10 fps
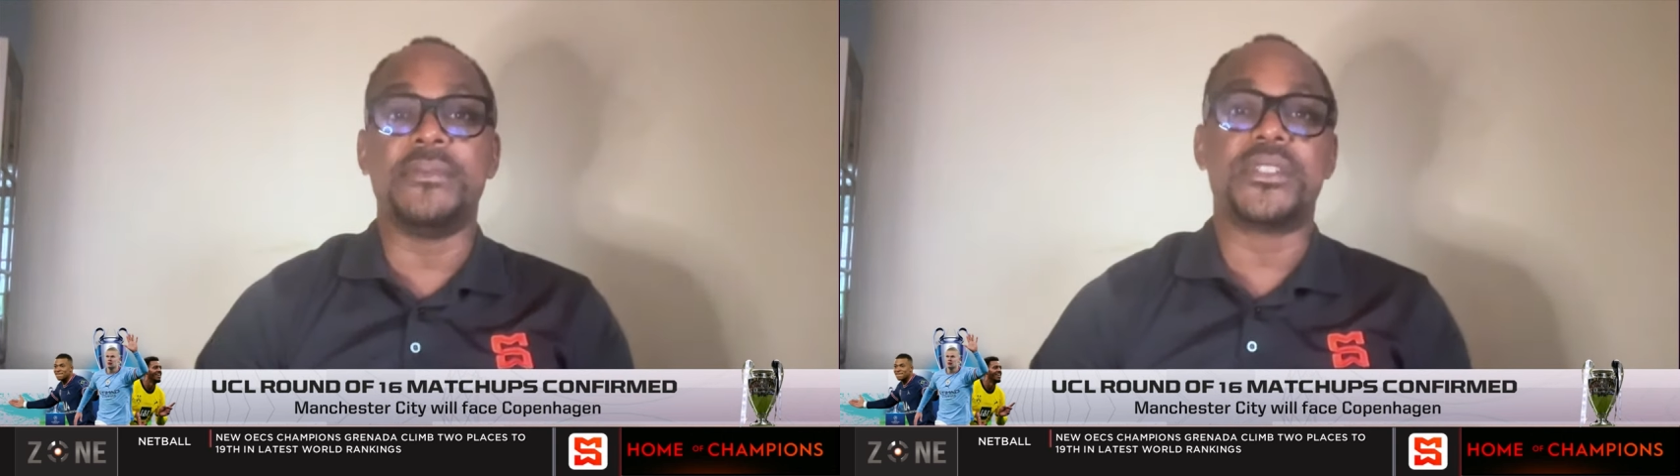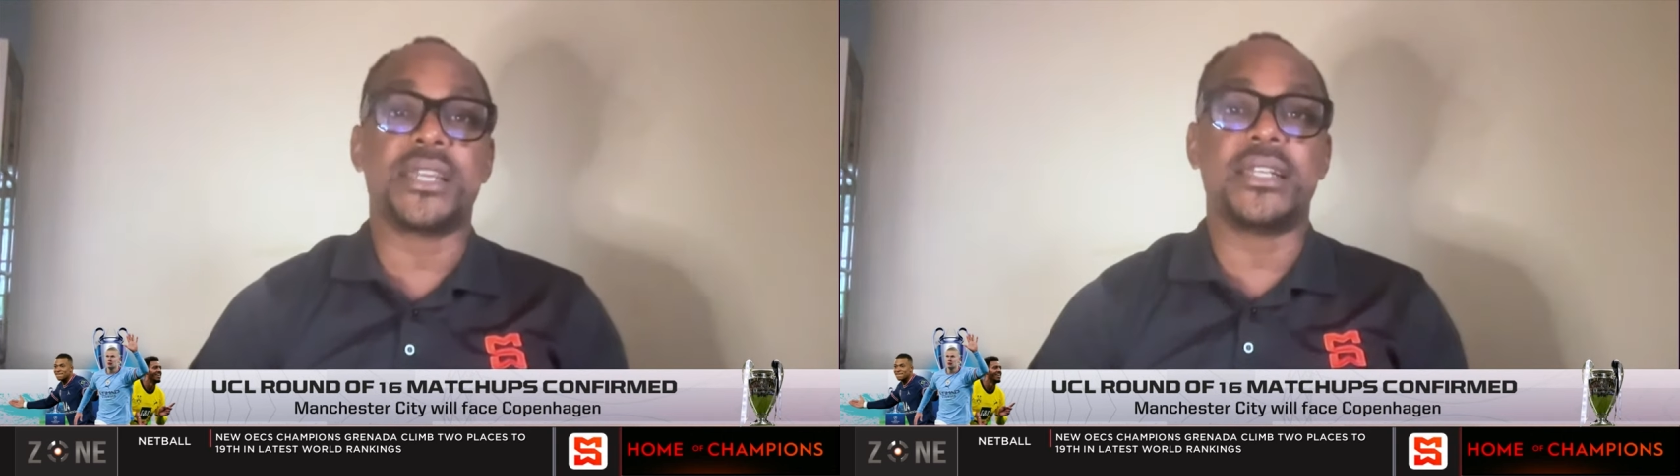
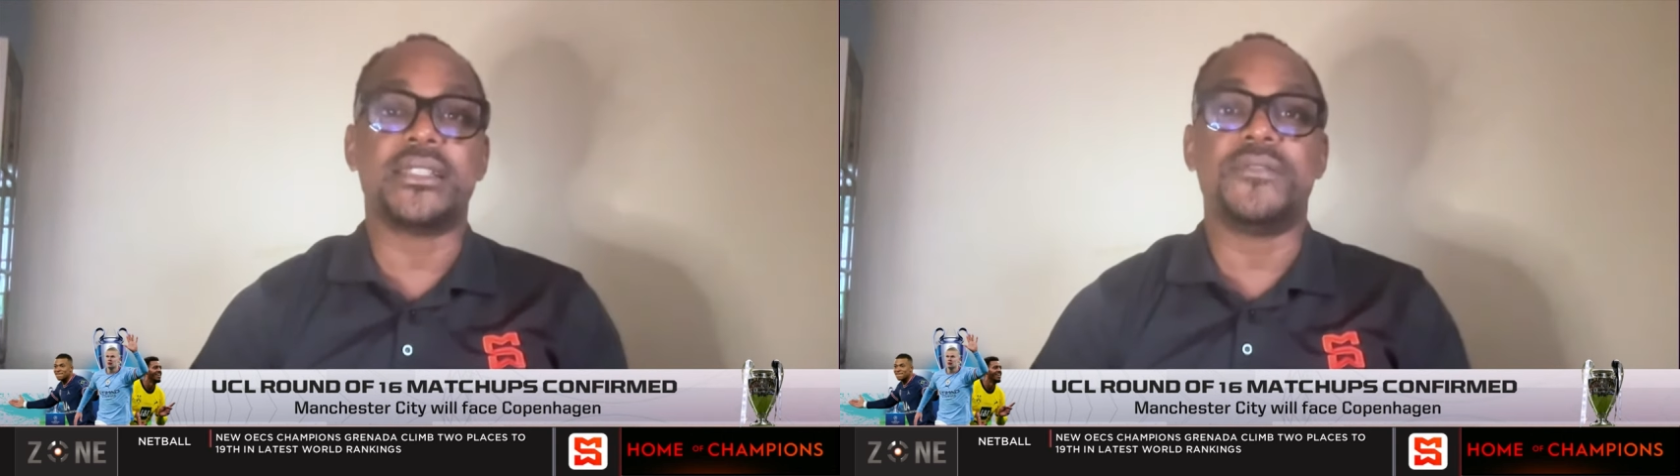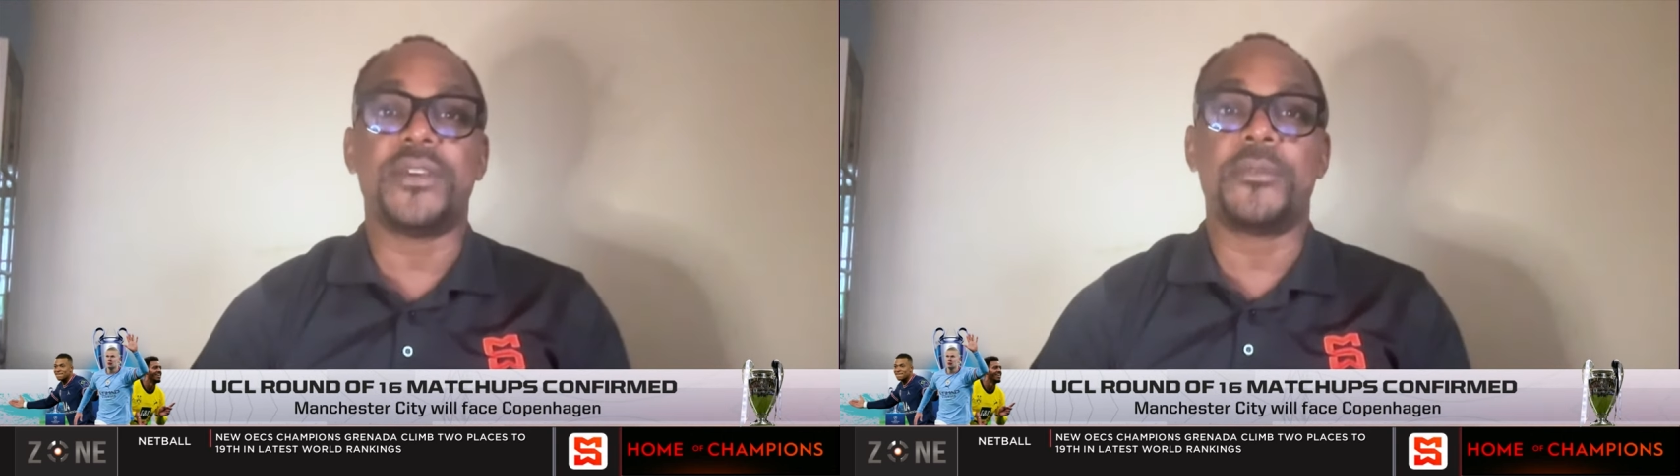game
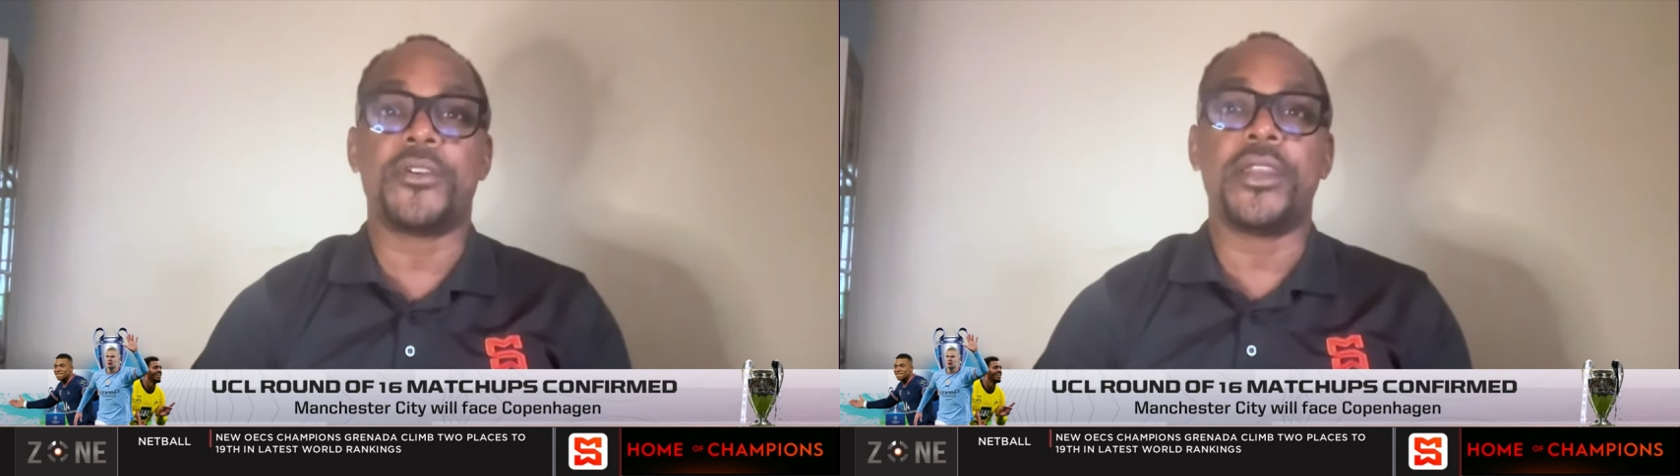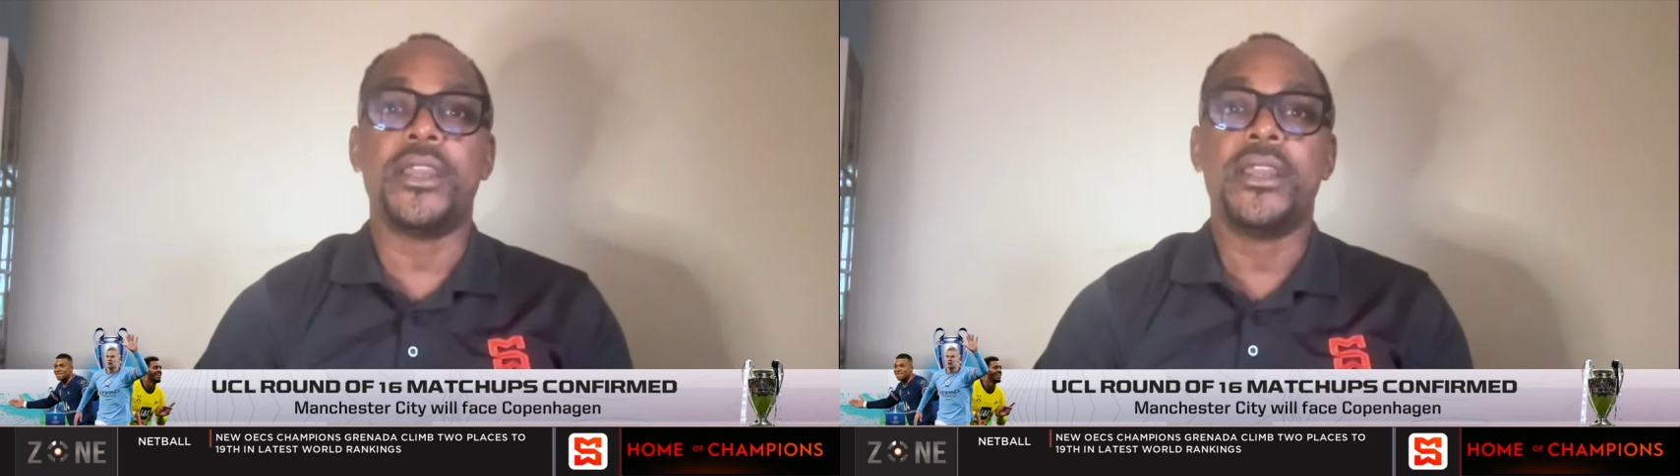starts in
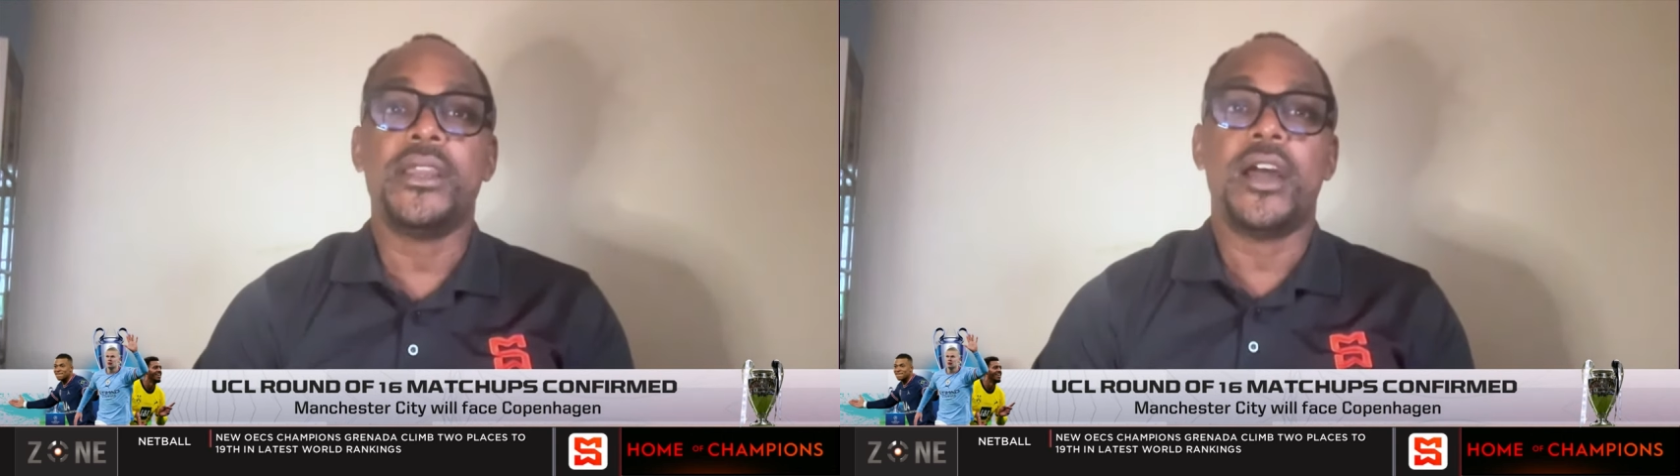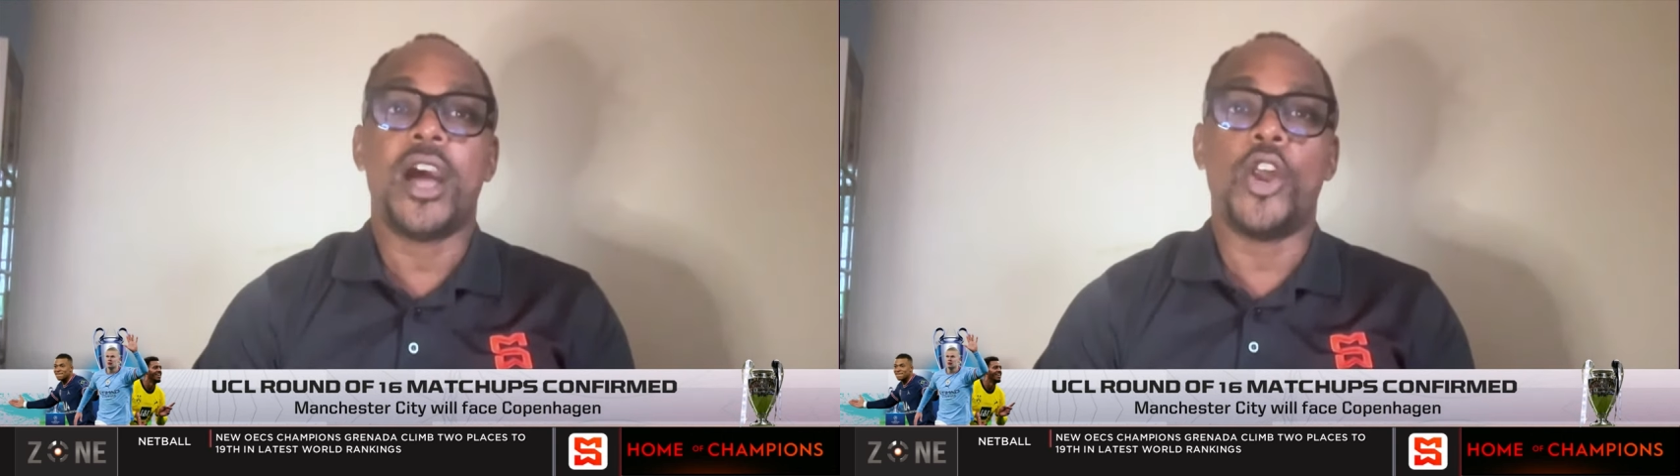February,
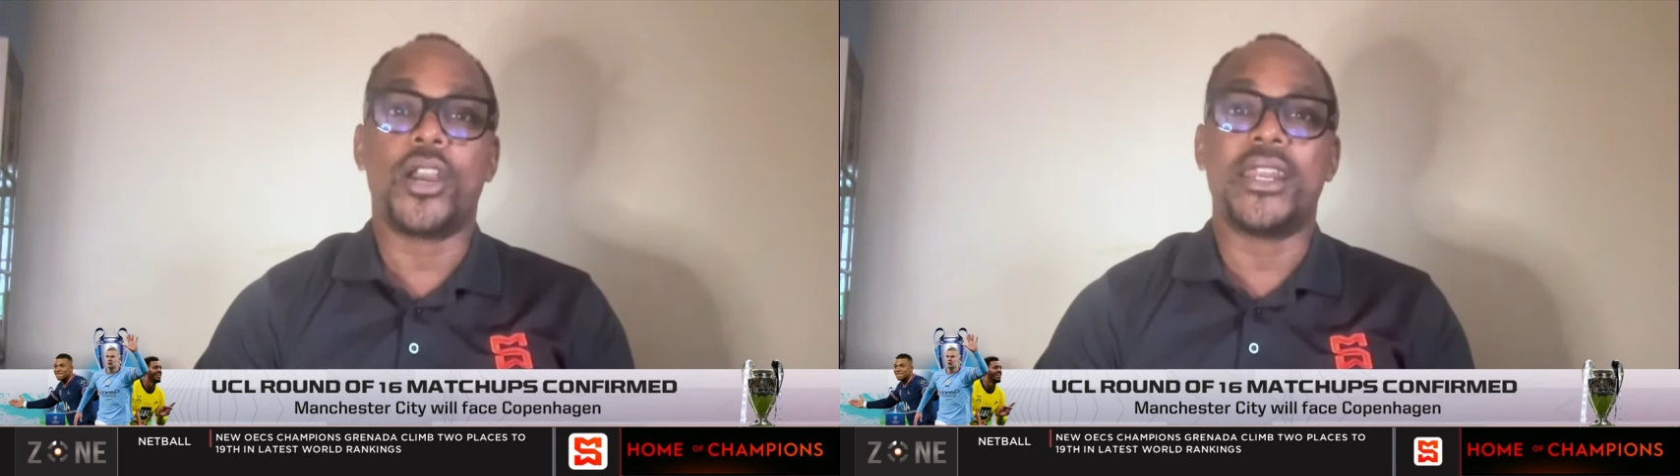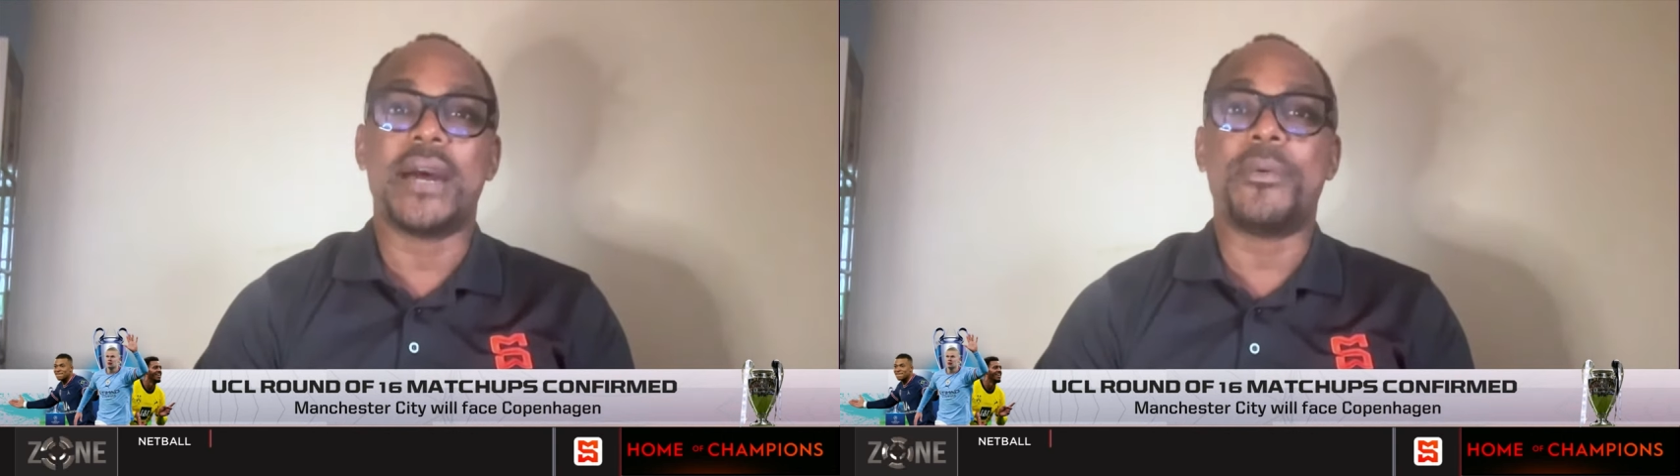a
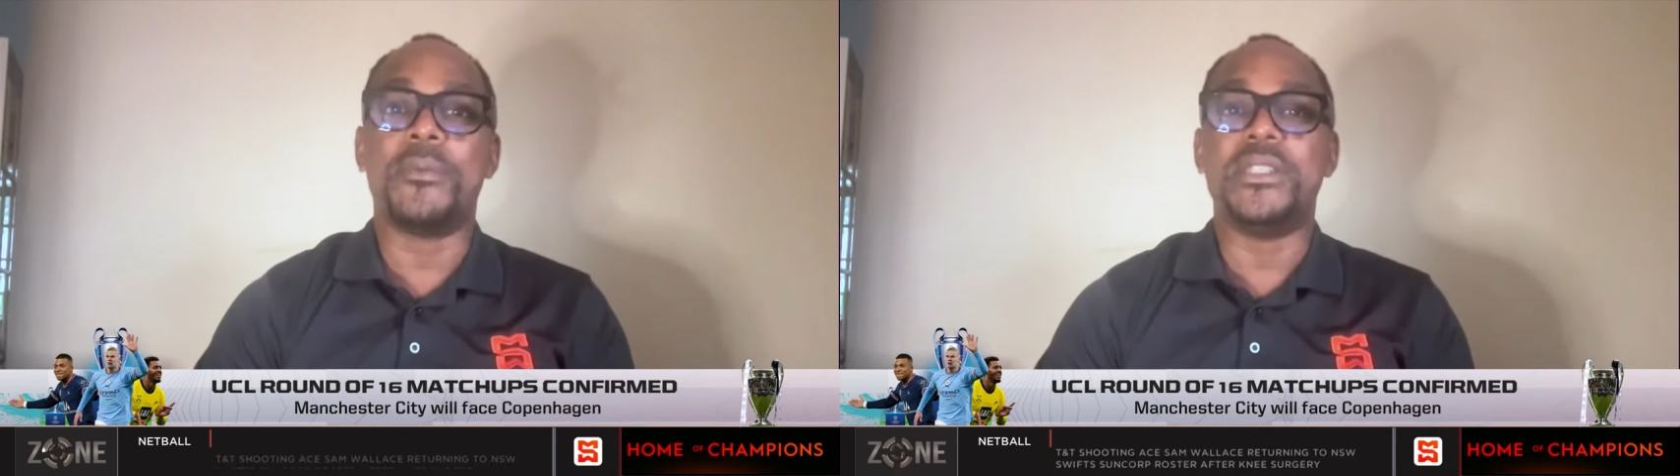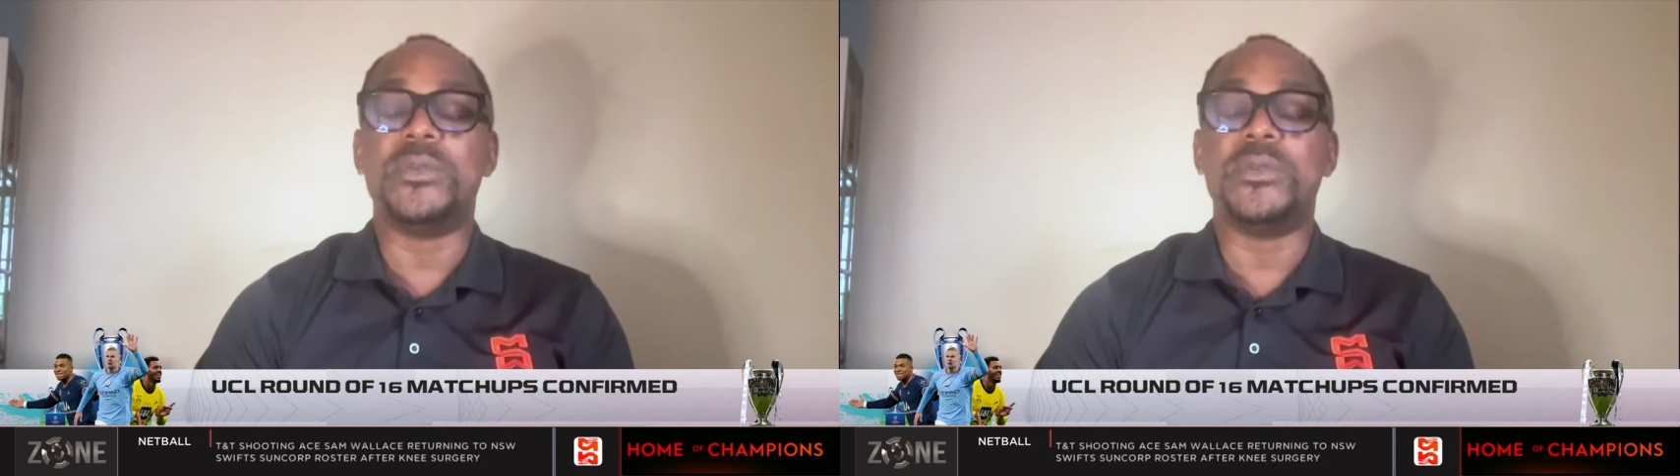lot can happen